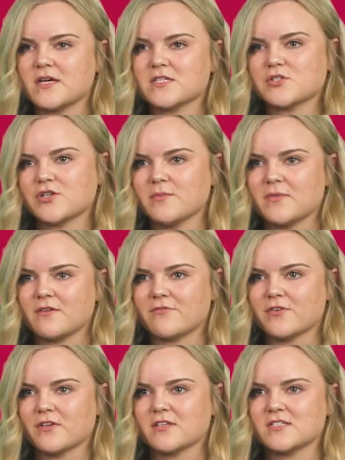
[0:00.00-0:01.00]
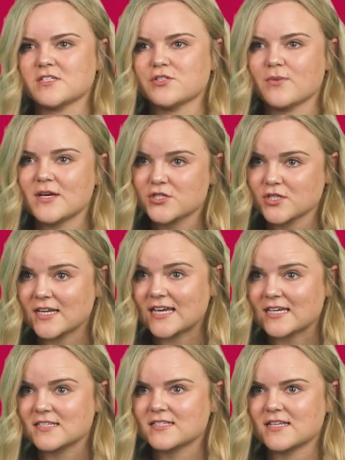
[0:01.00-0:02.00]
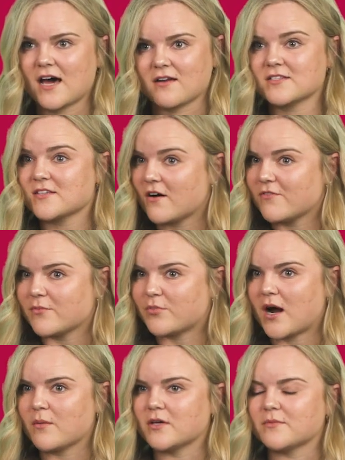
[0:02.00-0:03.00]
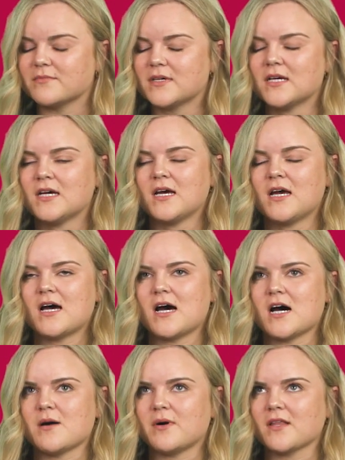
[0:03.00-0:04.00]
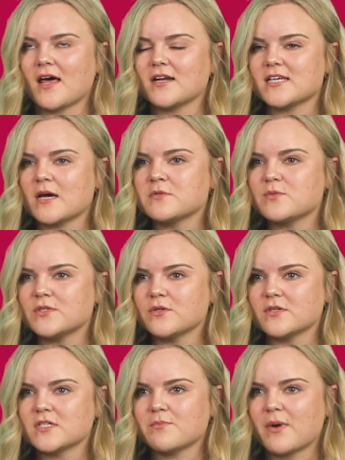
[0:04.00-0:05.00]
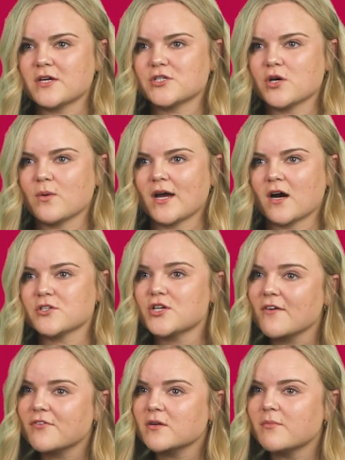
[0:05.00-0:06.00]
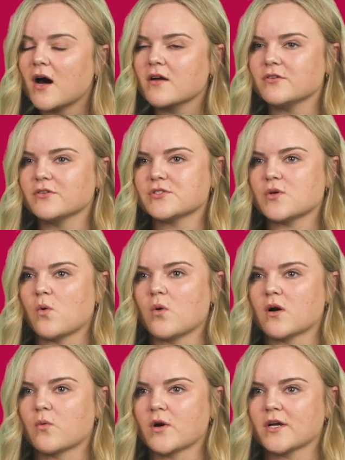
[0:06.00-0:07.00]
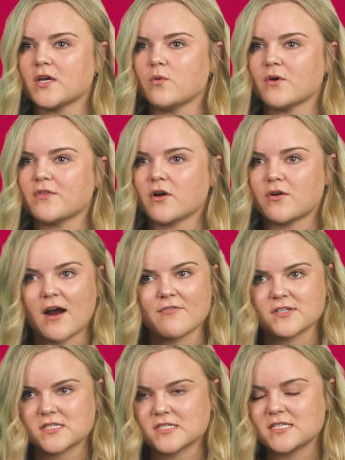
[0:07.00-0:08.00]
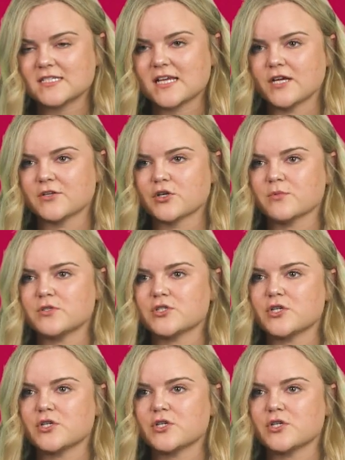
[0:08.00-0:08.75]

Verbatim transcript: the best treatment for the situation is and how to solve the problem. Um, a lot of times we do this by showing our traffic models or working with our graphics and design group